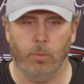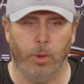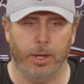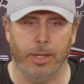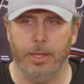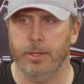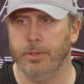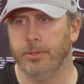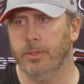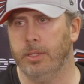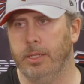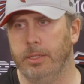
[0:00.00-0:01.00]
what it
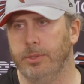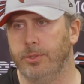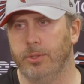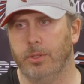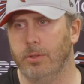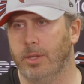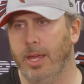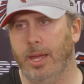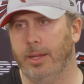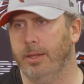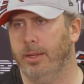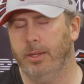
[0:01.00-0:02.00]
is. Is you
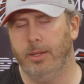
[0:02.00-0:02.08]
can't.